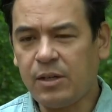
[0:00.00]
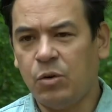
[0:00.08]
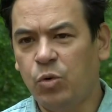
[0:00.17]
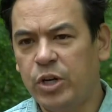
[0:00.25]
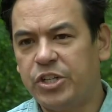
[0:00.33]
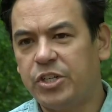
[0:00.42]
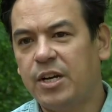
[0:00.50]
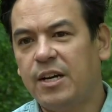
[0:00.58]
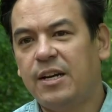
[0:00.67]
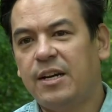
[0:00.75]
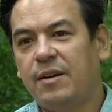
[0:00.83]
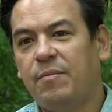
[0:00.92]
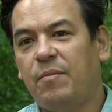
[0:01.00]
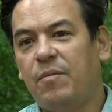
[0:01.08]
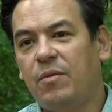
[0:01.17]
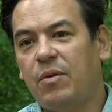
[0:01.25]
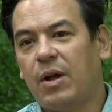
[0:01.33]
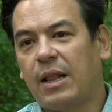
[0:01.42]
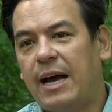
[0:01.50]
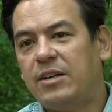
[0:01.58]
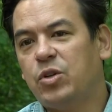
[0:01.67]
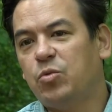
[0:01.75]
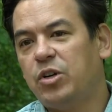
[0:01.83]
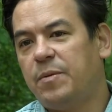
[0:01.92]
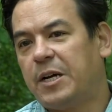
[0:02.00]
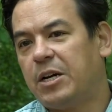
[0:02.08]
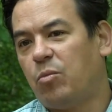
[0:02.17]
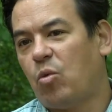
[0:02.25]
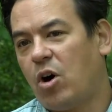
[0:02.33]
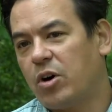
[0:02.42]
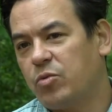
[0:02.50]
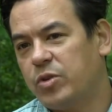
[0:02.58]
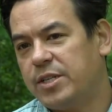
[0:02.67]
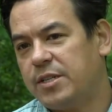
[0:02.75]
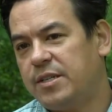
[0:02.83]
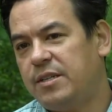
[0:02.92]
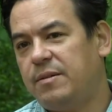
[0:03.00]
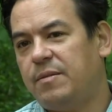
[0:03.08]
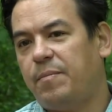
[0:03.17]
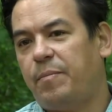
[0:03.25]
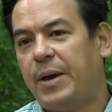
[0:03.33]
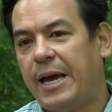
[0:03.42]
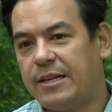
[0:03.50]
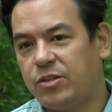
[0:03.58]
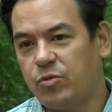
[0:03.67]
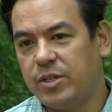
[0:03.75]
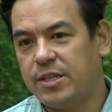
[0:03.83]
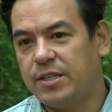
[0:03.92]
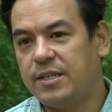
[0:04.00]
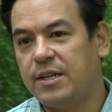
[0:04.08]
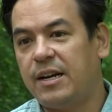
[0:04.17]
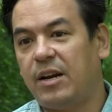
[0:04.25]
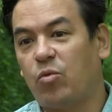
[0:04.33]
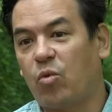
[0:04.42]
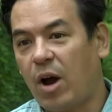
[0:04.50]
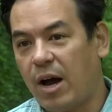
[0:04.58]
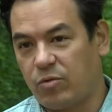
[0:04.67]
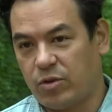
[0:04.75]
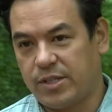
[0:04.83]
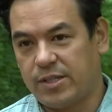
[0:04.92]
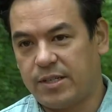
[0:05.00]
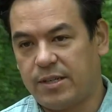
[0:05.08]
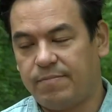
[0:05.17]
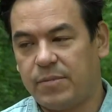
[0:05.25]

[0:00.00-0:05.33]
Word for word: which allows the wood to become water resistant, pest resistant, and rot resistant.